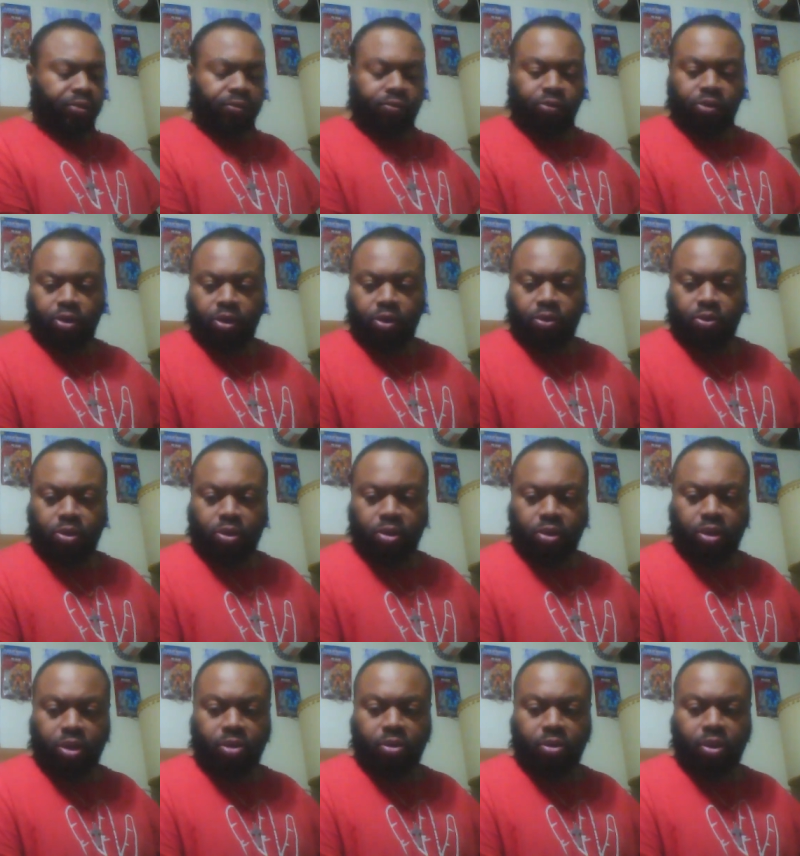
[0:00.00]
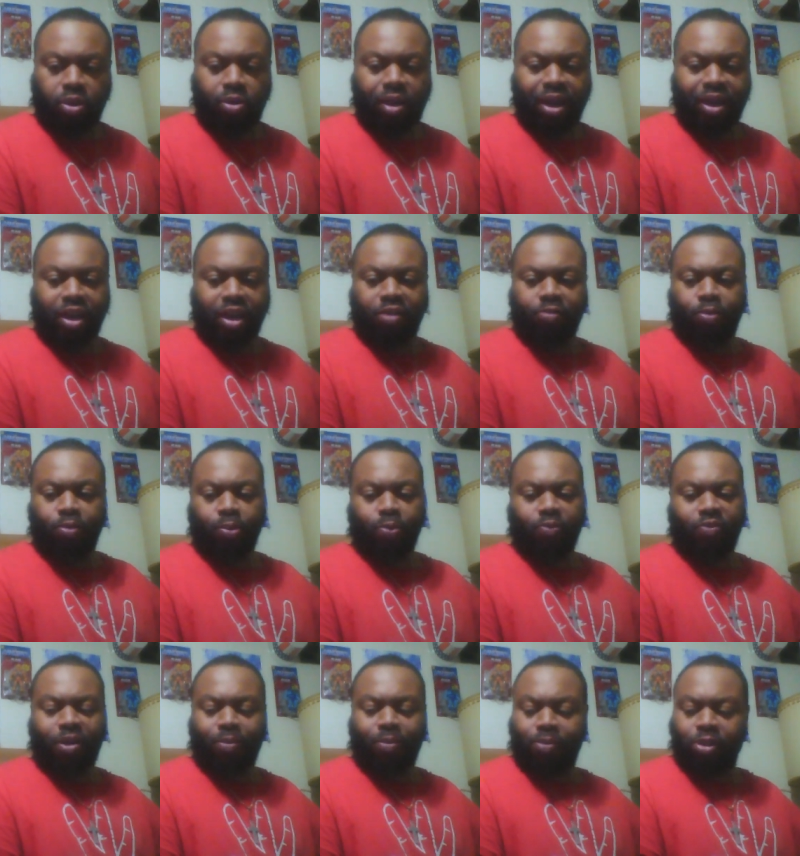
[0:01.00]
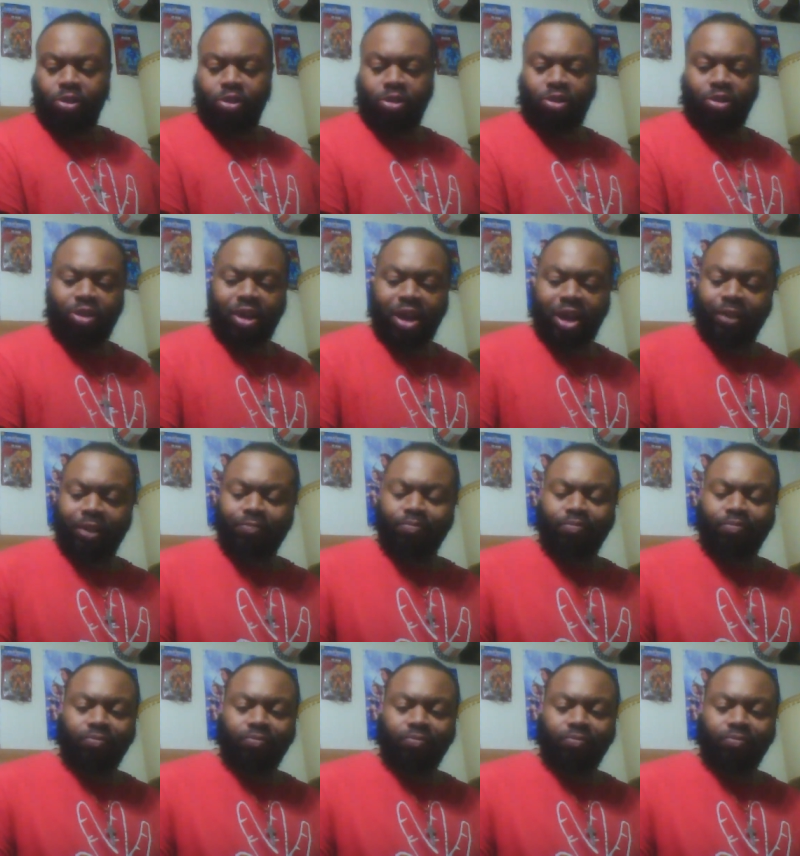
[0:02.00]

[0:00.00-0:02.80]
For those who don't know, I can't remember if I mentioned or not.